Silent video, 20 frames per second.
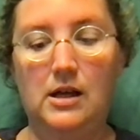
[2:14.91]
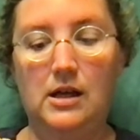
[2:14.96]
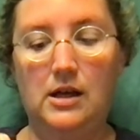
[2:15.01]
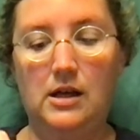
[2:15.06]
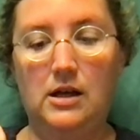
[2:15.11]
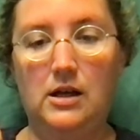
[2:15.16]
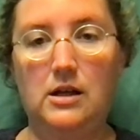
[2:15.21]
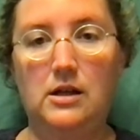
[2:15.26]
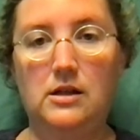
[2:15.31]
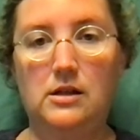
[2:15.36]

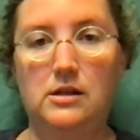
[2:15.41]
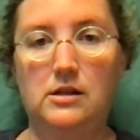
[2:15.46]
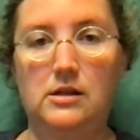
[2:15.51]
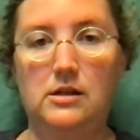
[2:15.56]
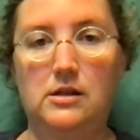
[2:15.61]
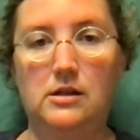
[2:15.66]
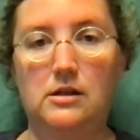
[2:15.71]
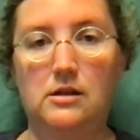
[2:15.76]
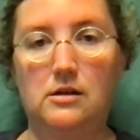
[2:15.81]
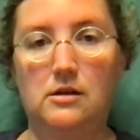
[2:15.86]

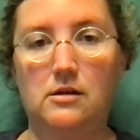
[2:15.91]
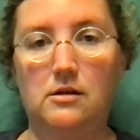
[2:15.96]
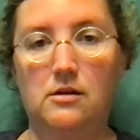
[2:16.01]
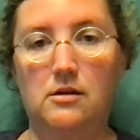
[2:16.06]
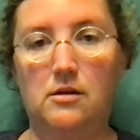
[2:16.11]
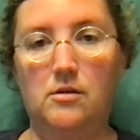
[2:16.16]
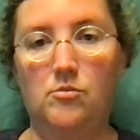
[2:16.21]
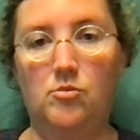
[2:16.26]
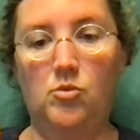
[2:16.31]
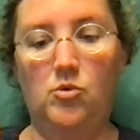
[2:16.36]
East
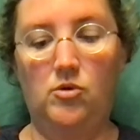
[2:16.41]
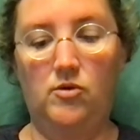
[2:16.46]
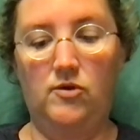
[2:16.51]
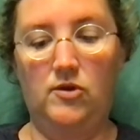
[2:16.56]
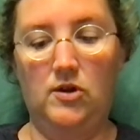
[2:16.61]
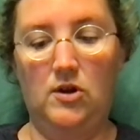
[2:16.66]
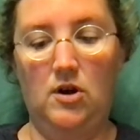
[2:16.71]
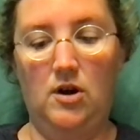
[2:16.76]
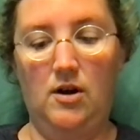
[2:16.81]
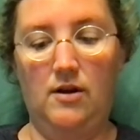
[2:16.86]
moves
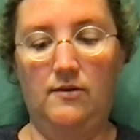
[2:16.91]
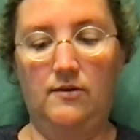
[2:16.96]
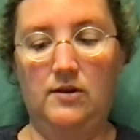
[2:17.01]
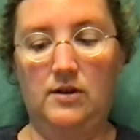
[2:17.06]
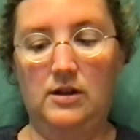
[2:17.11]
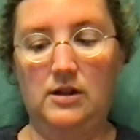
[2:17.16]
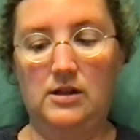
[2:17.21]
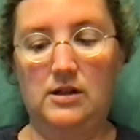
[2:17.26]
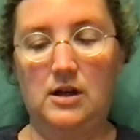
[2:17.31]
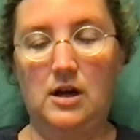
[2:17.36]
off to
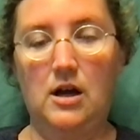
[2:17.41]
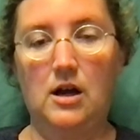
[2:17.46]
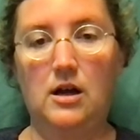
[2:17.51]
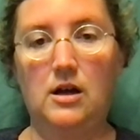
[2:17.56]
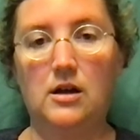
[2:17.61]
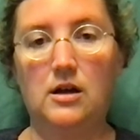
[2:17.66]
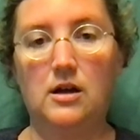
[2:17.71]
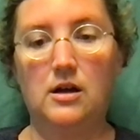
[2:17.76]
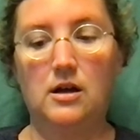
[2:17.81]
the side.